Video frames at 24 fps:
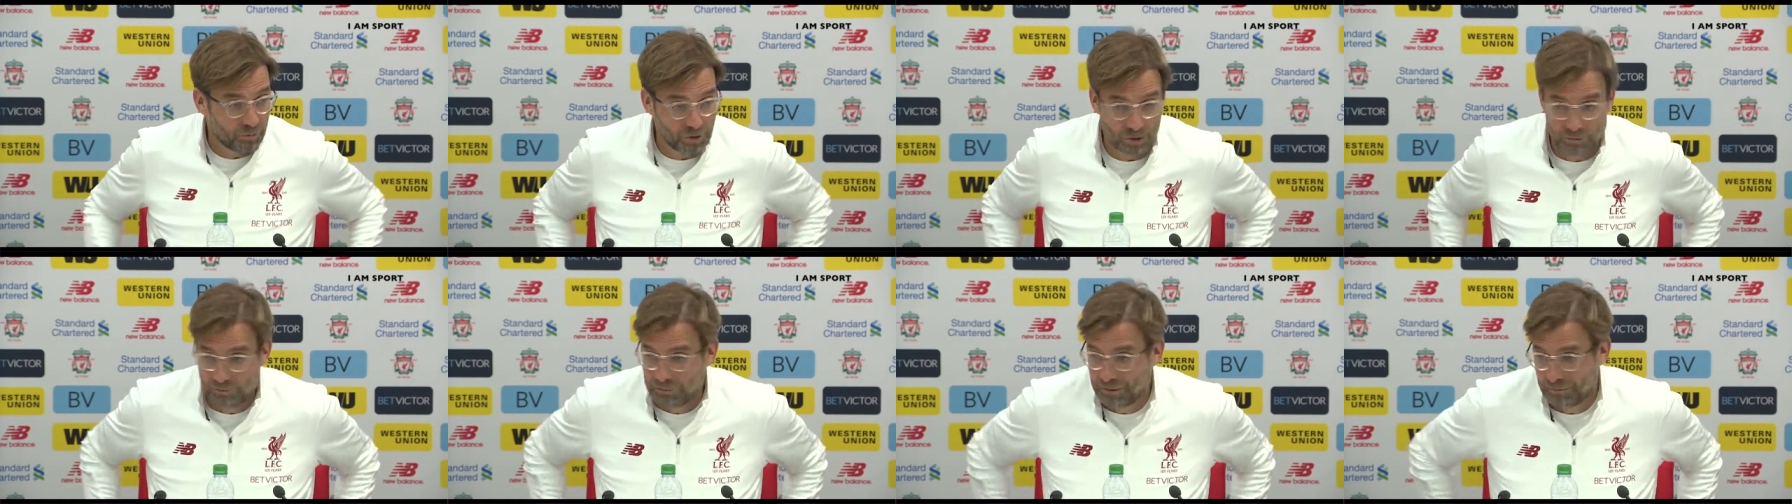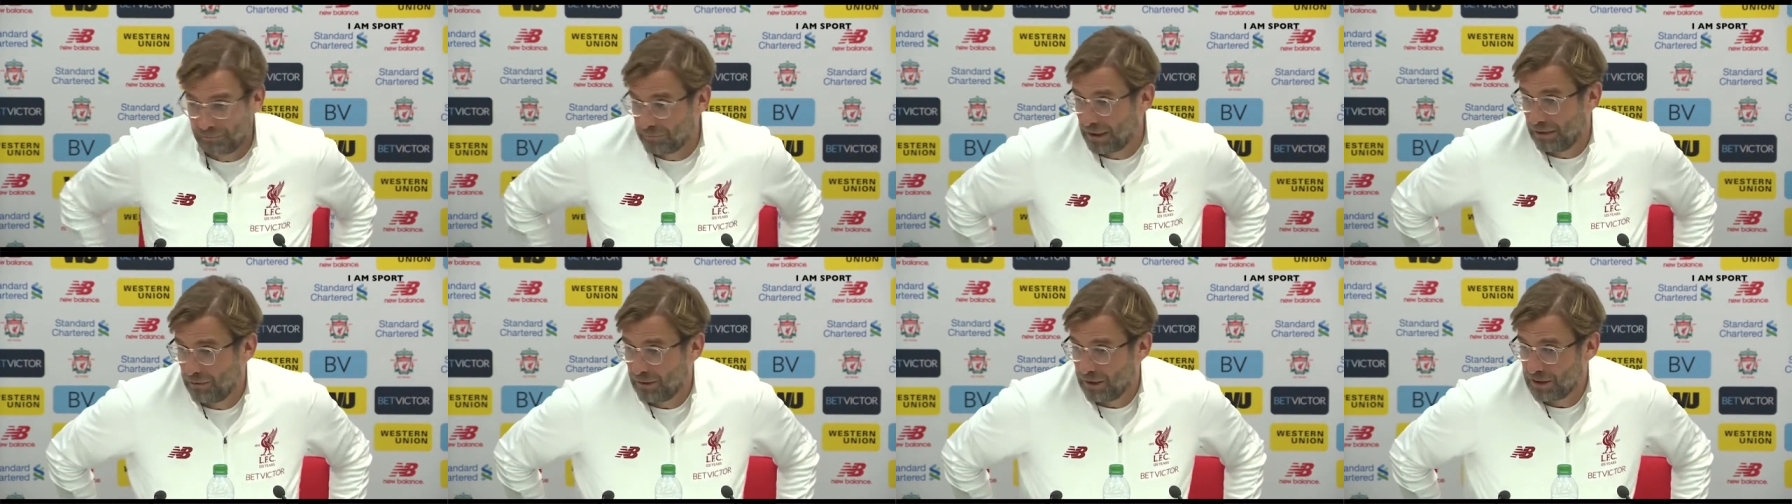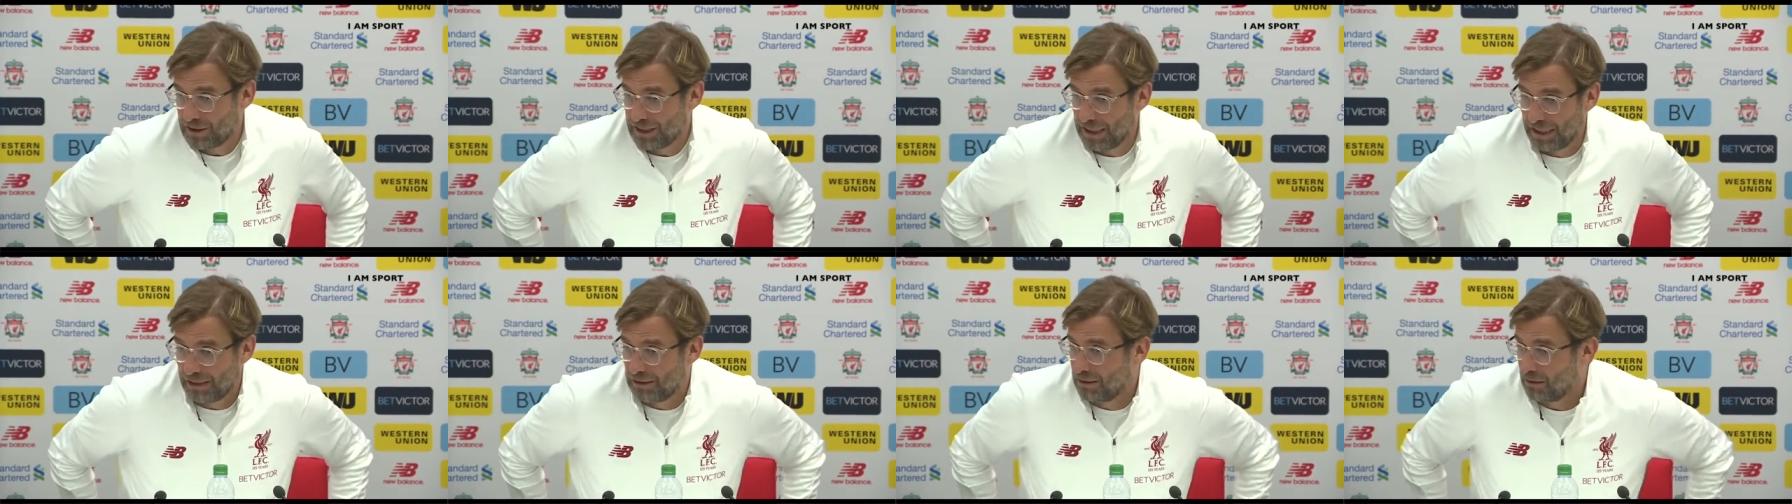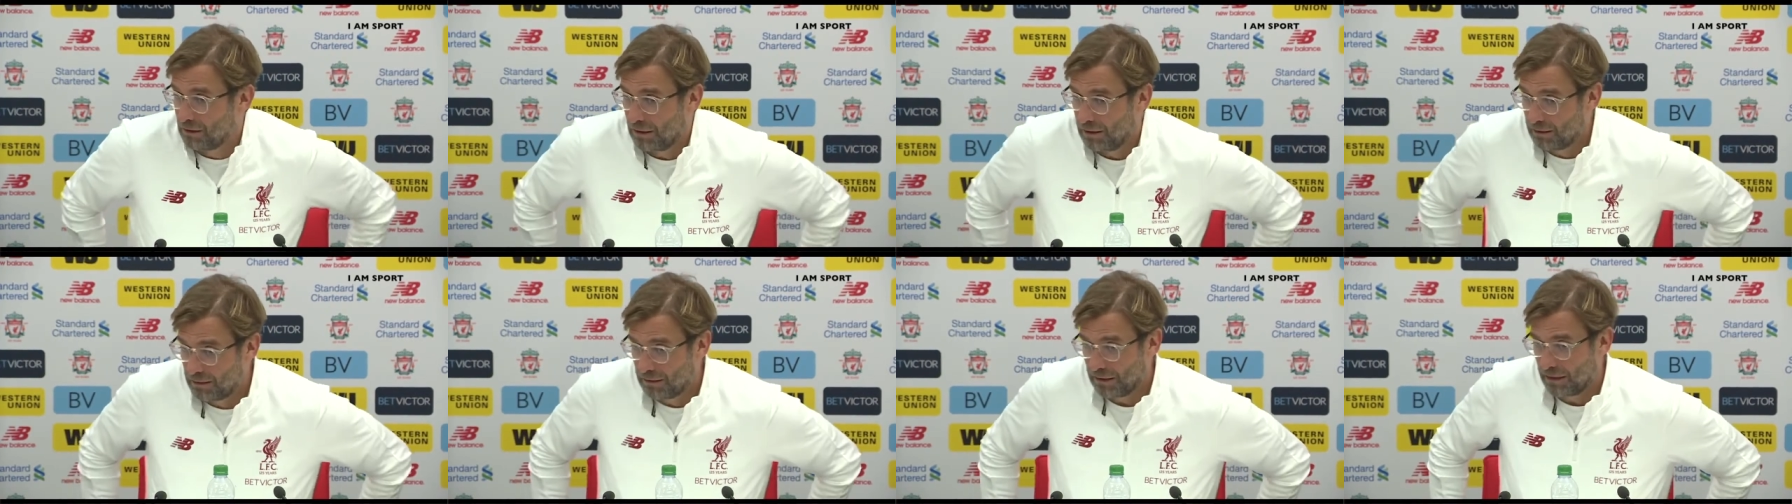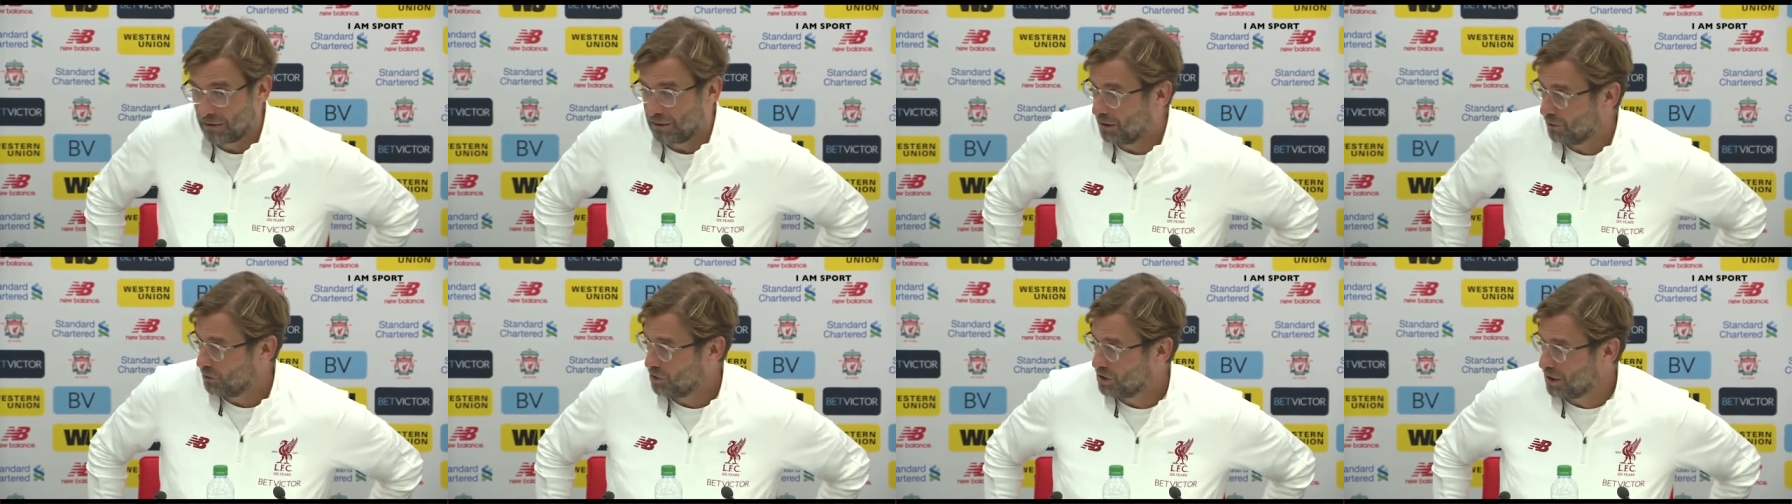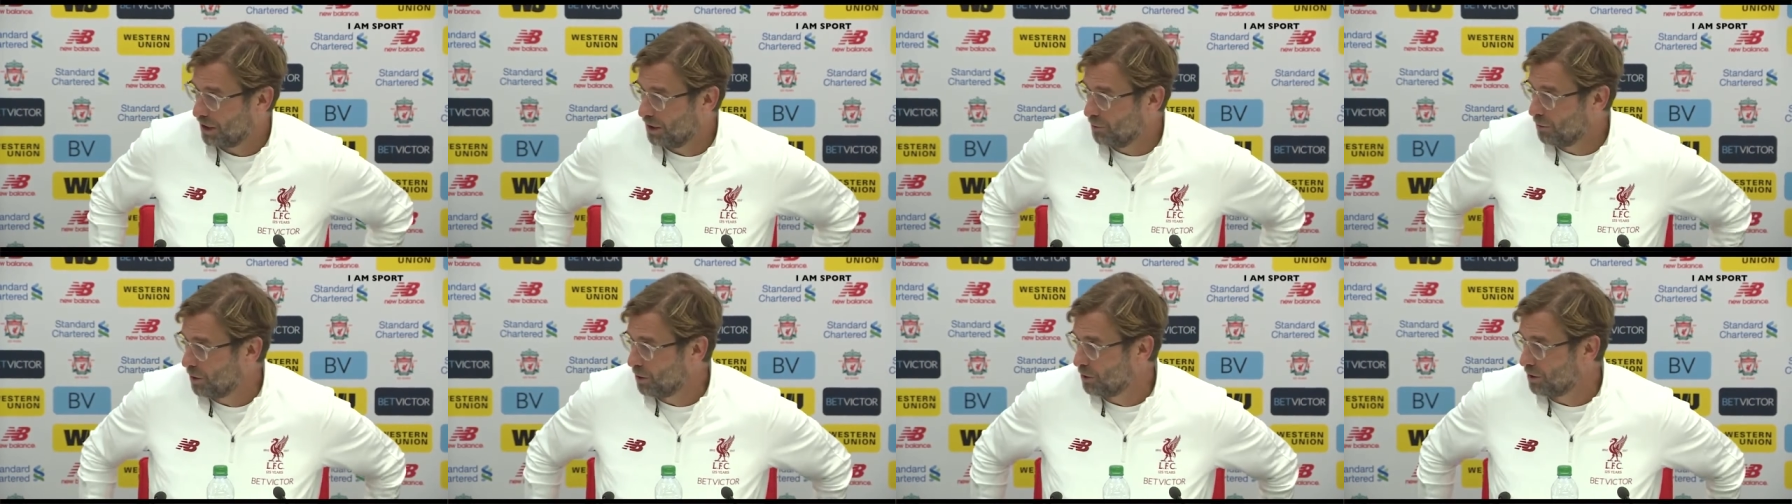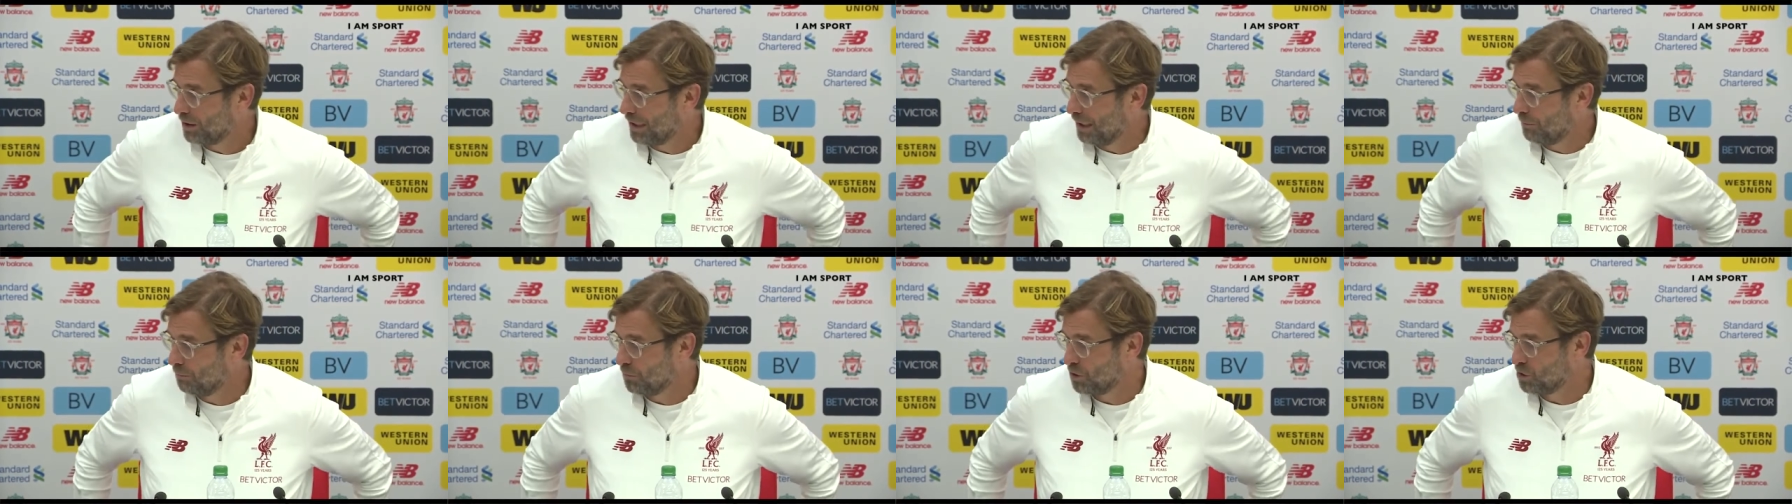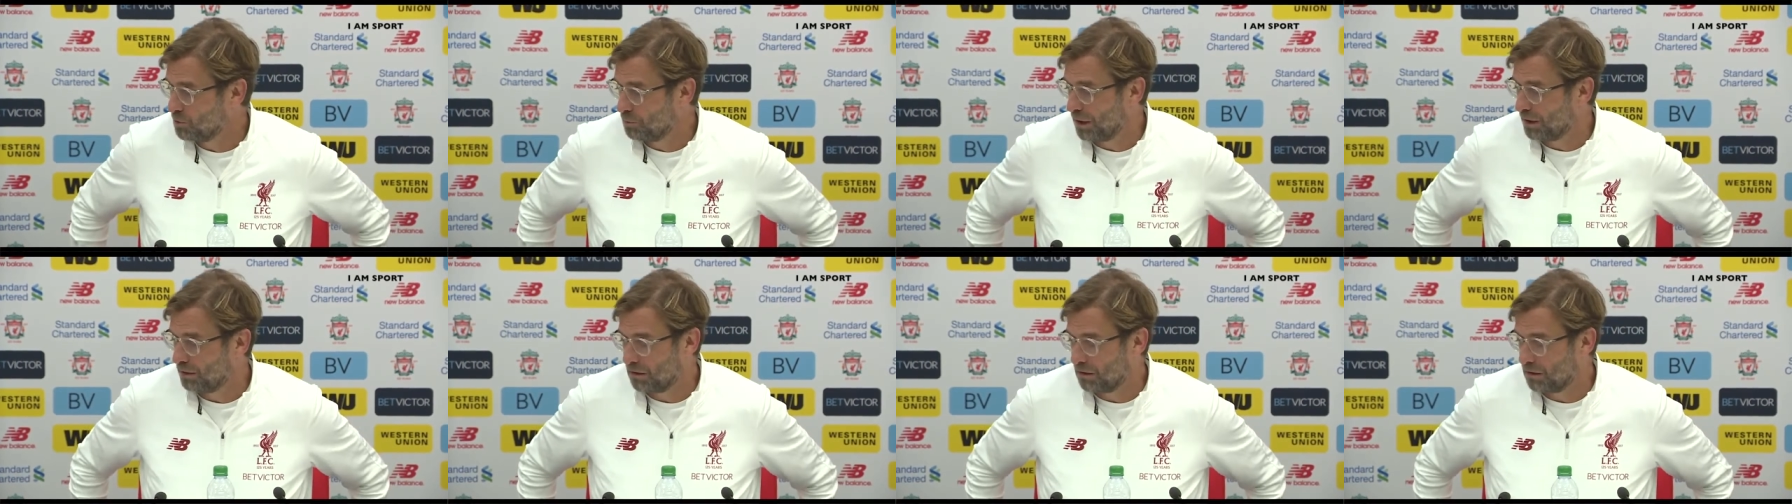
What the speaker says: So how was that? Nothing to say about the numbers,